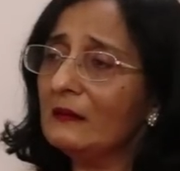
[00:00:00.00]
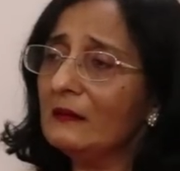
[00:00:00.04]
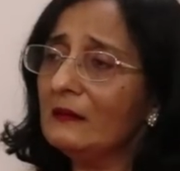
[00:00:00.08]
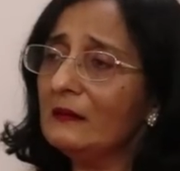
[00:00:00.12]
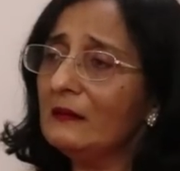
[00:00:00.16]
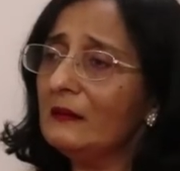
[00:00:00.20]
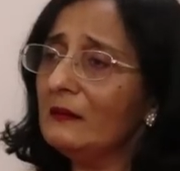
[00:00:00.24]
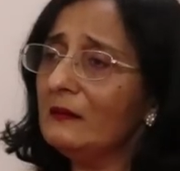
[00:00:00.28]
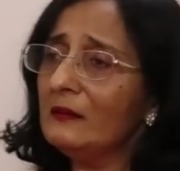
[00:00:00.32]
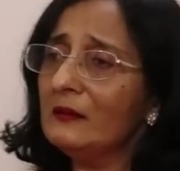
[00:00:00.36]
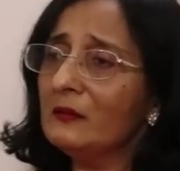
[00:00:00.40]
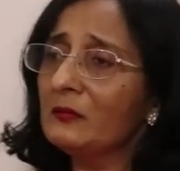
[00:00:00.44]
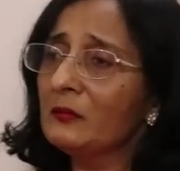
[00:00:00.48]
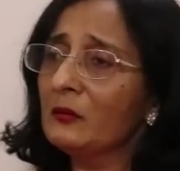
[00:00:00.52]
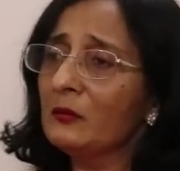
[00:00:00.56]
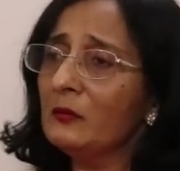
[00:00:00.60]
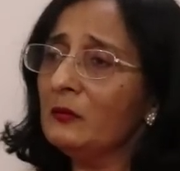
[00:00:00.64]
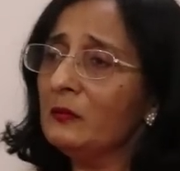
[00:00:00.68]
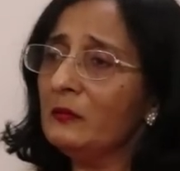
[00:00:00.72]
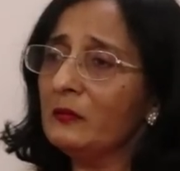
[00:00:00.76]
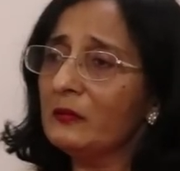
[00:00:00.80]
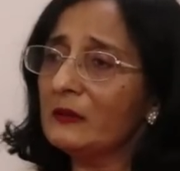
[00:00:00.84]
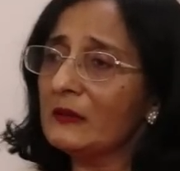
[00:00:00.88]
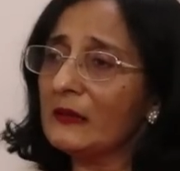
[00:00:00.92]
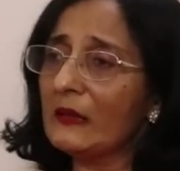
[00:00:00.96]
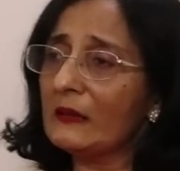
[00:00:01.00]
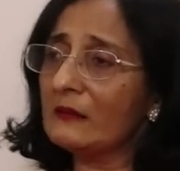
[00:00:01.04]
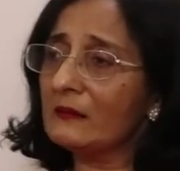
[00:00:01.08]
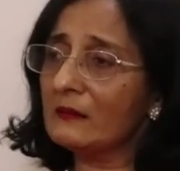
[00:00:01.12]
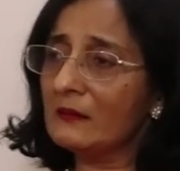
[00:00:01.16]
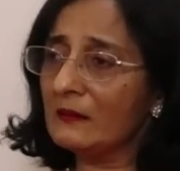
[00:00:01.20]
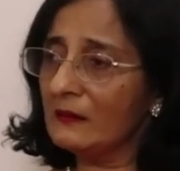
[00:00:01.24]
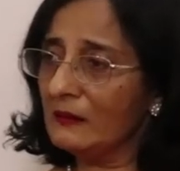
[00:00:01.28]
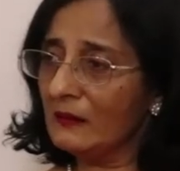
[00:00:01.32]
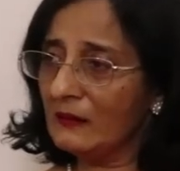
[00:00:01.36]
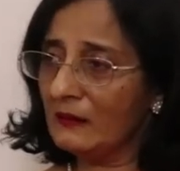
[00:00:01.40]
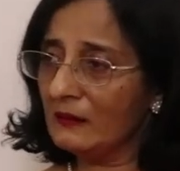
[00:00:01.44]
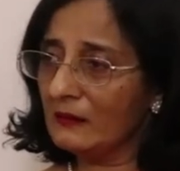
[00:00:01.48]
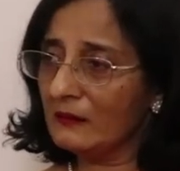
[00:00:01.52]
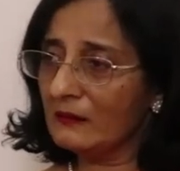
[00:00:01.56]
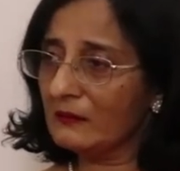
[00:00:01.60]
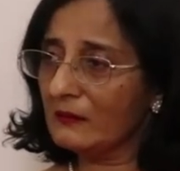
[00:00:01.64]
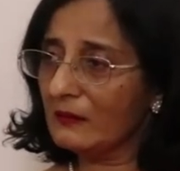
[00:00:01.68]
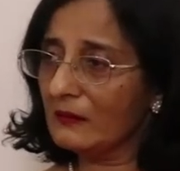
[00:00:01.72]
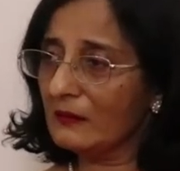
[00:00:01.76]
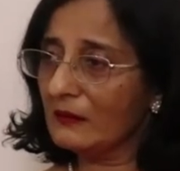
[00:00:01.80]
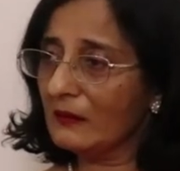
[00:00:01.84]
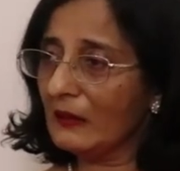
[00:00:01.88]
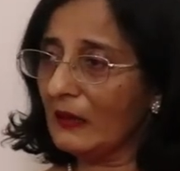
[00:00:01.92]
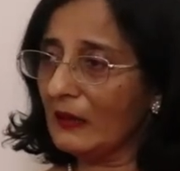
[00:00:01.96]
There is no sector
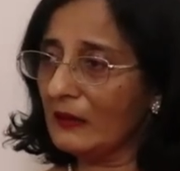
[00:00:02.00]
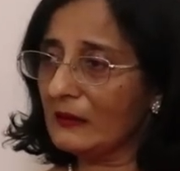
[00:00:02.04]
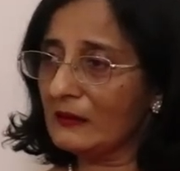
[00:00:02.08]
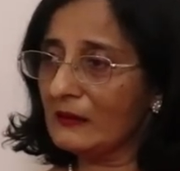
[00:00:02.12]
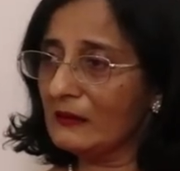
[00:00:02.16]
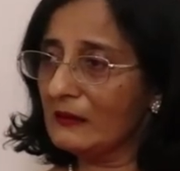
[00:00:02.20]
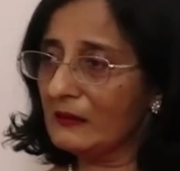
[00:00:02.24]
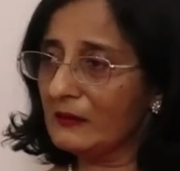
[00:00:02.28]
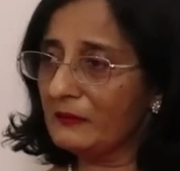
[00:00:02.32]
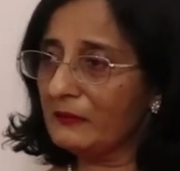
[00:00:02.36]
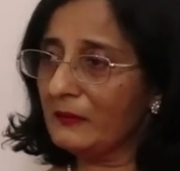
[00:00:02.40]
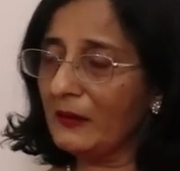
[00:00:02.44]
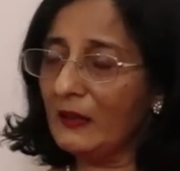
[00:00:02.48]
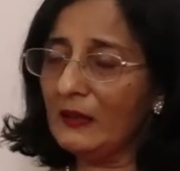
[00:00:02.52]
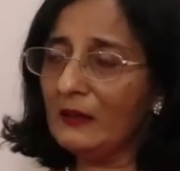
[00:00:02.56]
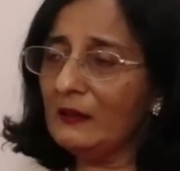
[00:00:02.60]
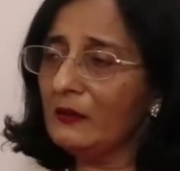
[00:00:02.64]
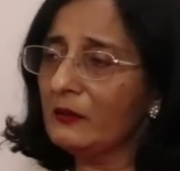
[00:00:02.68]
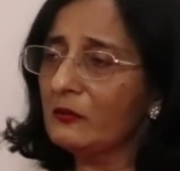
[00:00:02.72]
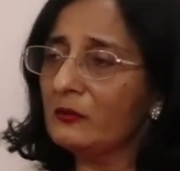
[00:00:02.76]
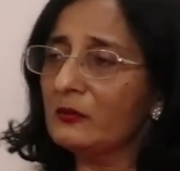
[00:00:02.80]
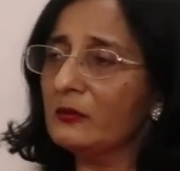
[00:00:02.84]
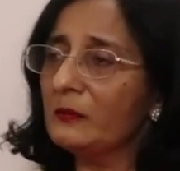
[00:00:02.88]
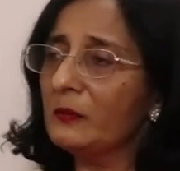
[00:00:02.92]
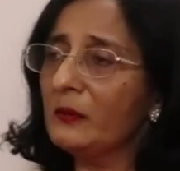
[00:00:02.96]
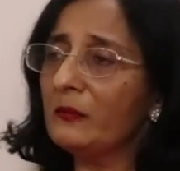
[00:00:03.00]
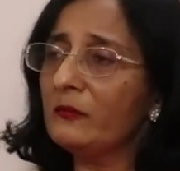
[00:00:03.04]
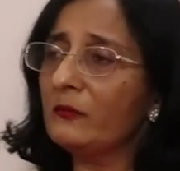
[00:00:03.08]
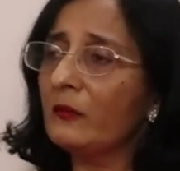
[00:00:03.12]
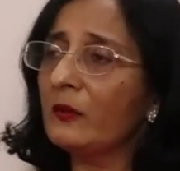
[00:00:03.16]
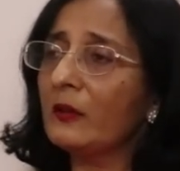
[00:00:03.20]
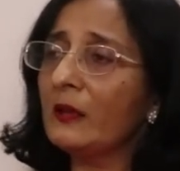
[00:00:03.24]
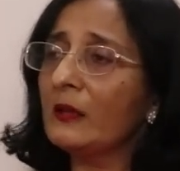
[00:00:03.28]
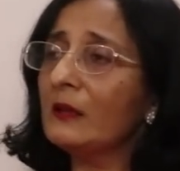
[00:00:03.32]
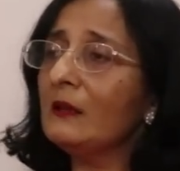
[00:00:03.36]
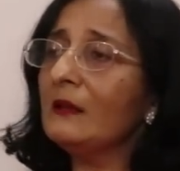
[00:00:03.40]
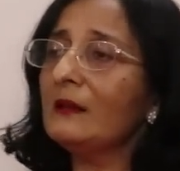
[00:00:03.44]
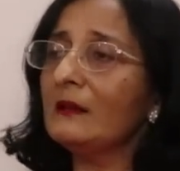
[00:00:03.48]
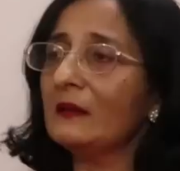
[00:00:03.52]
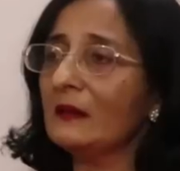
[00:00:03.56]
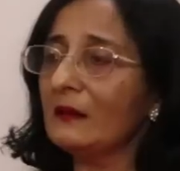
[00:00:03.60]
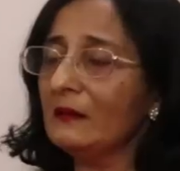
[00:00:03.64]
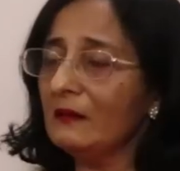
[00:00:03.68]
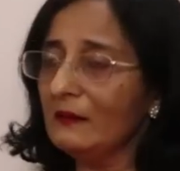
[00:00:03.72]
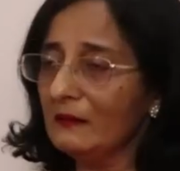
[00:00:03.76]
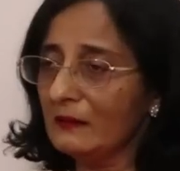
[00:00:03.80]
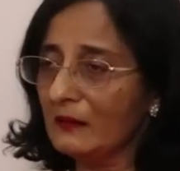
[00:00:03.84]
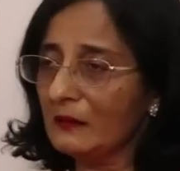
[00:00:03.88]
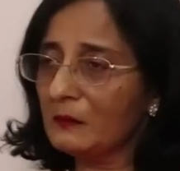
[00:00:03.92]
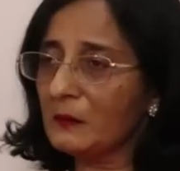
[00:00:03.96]
identified. It could be for
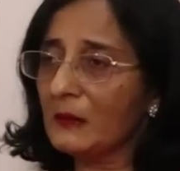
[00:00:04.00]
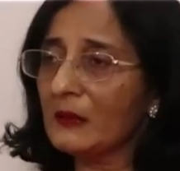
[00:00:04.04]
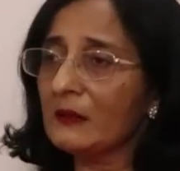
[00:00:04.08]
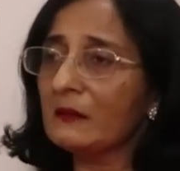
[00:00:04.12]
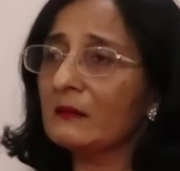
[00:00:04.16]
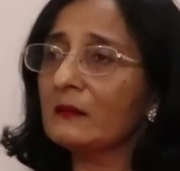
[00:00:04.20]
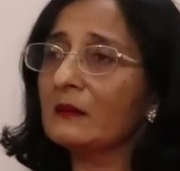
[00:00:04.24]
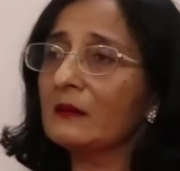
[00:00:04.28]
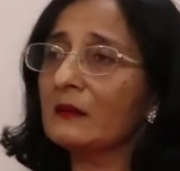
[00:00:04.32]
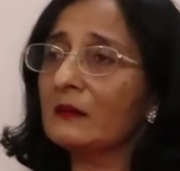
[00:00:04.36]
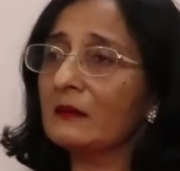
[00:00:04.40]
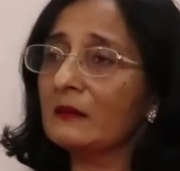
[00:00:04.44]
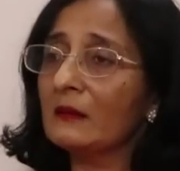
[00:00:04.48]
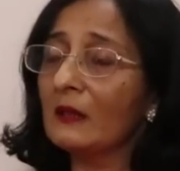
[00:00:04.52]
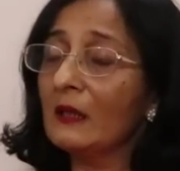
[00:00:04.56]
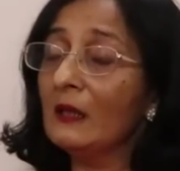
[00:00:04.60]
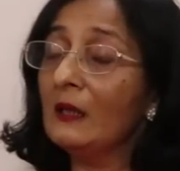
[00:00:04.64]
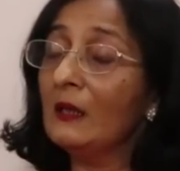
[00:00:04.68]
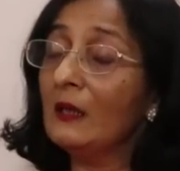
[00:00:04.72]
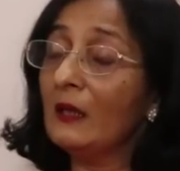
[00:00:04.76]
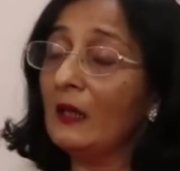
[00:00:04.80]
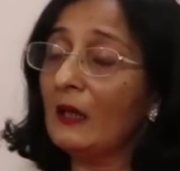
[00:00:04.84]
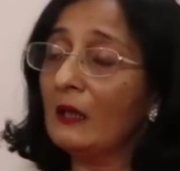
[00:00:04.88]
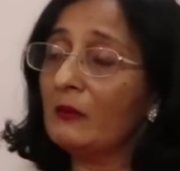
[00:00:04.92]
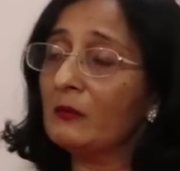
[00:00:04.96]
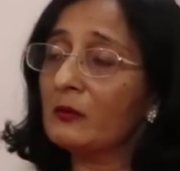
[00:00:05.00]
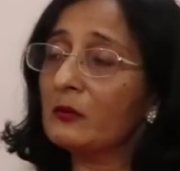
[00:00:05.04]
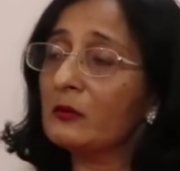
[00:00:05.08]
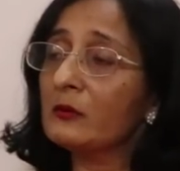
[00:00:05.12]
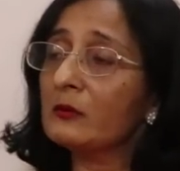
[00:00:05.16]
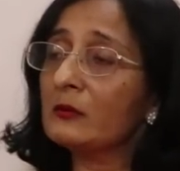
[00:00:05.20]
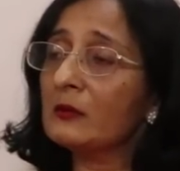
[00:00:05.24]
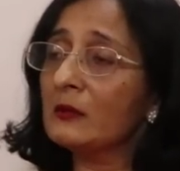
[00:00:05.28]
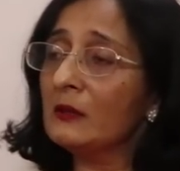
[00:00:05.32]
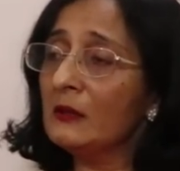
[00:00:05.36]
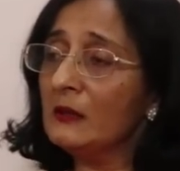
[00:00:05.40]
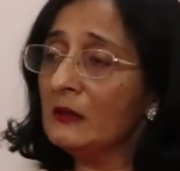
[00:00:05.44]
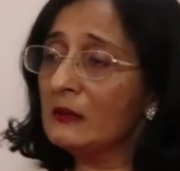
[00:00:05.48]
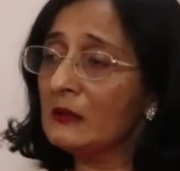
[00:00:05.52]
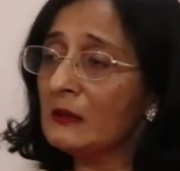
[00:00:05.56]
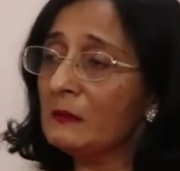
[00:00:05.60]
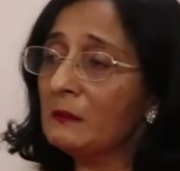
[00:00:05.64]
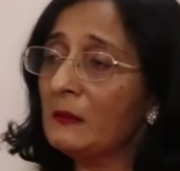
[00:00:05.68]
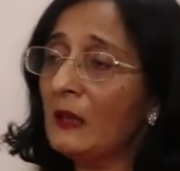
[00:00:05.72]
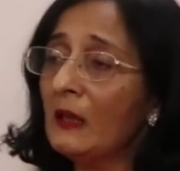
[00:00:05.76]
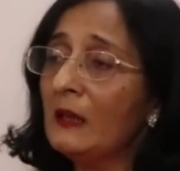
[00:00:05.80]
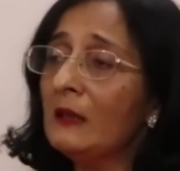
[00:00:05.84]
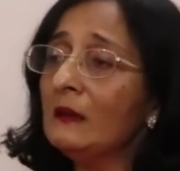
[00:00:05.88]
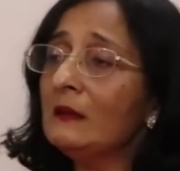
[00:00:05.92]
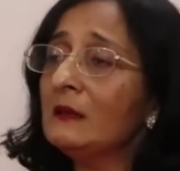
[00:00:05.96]
anything. I mean, our total
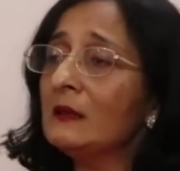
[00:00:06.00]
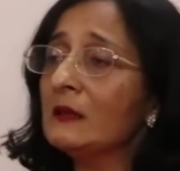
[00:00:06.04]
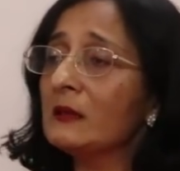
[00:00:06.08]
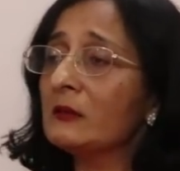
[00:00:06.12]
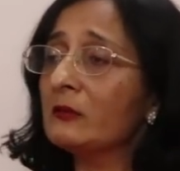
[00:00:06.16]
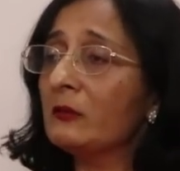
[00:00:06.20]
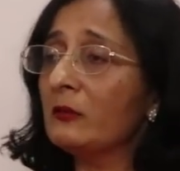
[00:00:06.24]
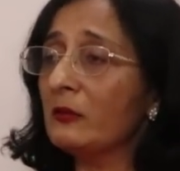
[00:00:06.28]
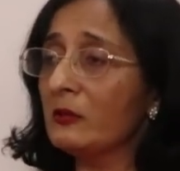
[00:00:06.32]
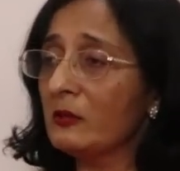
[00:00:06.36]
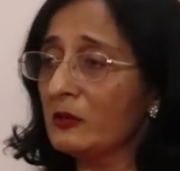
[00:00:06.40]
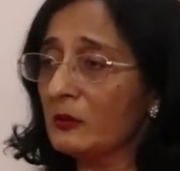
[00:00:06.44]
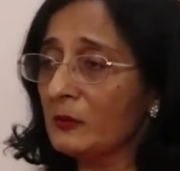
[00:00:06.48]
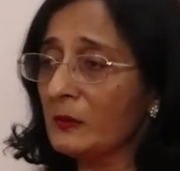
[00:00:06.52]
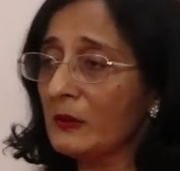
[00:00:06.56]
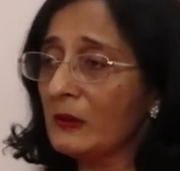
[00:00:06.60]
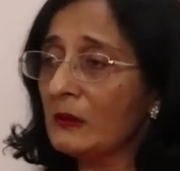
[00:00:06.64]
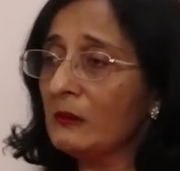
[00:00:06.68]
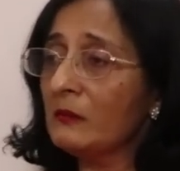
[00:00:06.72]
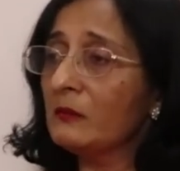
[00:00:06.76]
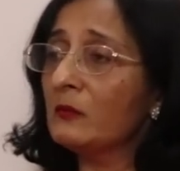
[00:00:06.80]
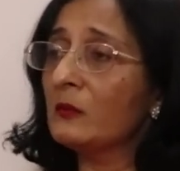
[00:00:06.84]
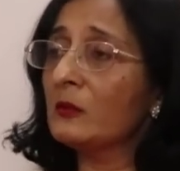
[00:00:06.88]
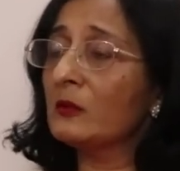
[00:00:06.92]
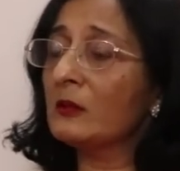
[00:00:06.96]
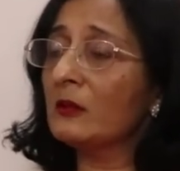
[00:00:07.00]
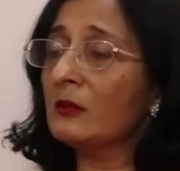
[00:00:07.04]
demand is going to be more